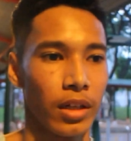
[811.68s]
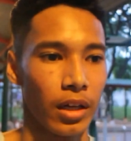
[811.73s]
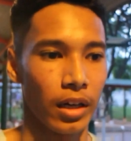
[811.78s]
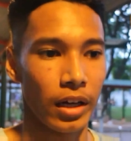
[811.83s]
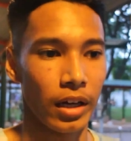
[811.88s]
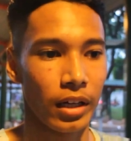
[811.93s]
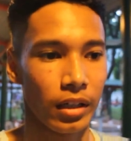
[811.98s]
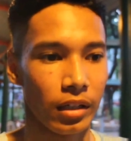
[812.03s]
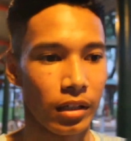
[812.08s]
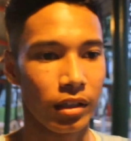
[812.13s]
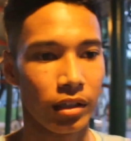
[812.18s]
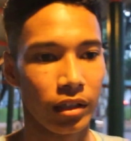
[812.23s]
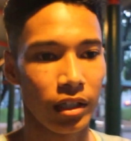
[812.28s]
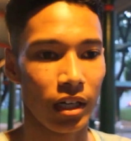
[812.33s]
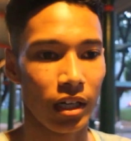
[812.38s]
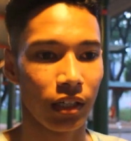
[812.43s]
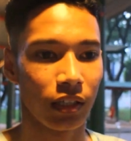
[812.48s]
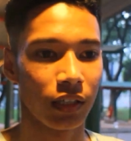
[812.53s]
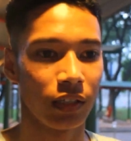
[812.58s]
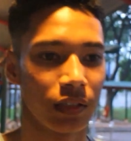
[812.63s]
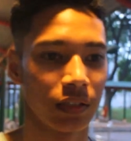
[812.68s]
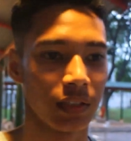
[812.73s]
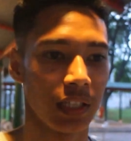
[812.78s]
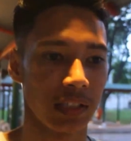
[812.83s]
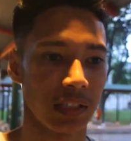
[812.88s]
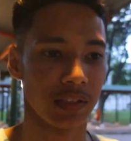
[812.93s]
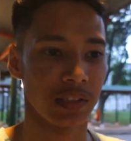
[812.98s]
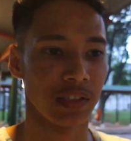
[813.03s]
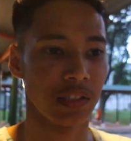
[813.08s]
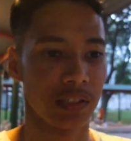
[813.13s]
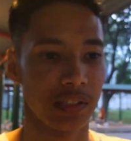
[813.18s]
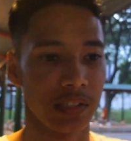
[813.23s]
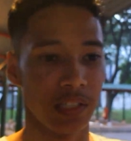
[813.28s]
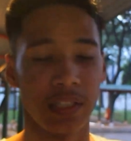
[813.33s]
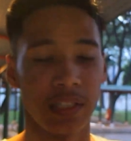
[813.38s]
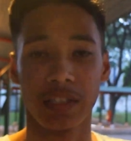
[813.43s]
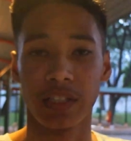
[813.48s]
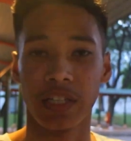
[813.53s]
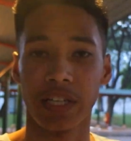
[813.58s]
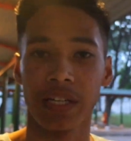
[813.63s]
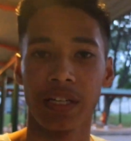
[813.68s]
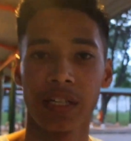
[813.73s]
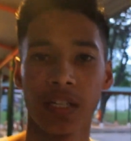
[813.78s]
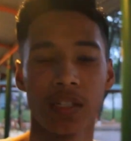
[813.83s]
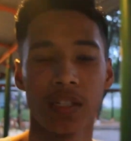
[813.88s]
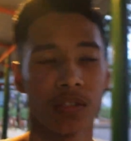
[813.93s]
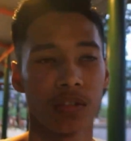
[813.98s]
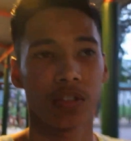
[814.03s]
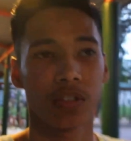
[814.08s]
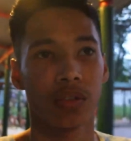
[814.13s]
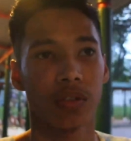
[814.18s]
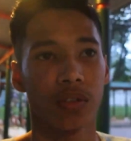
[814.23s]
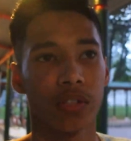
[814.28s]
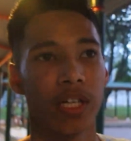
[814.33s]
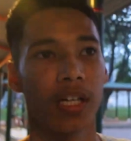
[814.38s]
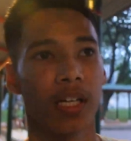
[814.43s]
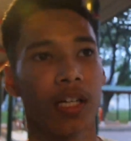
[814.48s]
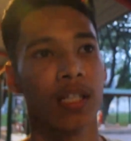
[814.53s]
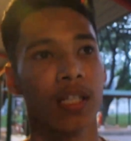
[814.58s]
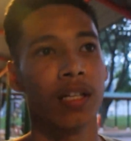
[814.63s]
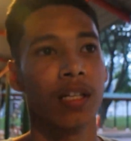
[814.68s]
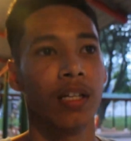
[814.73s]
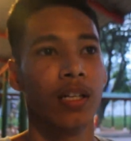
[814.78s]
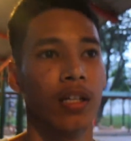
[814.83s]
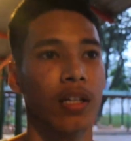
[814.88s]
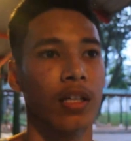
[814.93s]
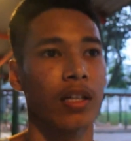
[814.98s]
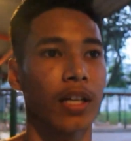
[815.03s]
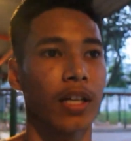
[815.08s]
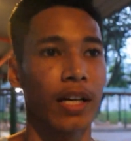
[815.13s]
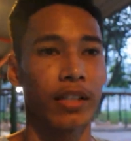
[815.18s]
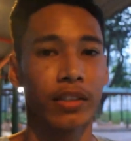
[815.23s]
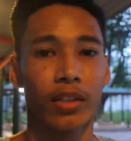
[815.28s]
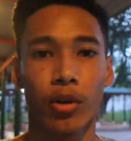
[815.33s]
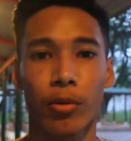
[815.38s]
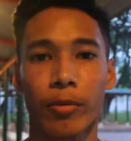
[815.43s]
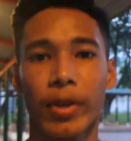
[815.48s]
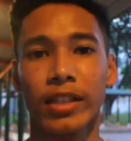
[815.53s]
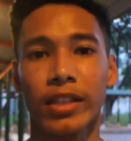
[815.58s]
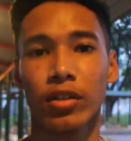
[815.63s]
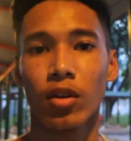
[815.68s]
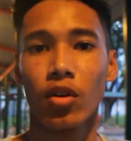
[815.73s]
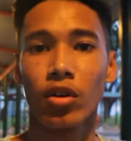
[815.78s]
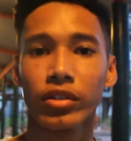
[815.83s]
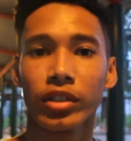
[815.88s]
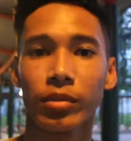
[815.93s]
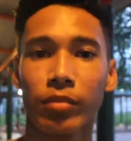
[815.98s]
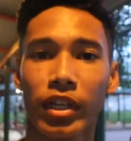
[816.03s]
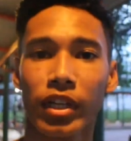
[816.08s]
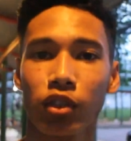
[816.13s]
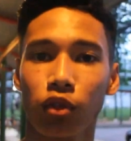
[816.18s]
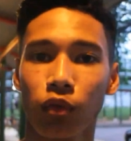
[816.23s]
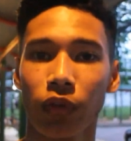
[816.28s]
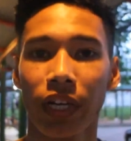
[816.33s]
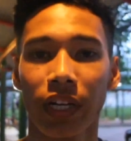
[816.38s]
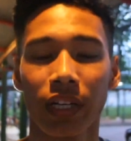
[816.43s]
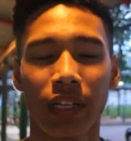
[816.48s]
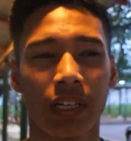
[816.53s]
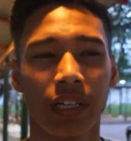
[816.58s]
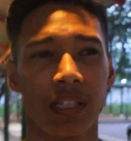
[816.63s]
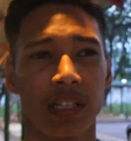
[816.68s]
and yeah, just see the scenery. So yeah guys, I hope you guys have an awesome day today,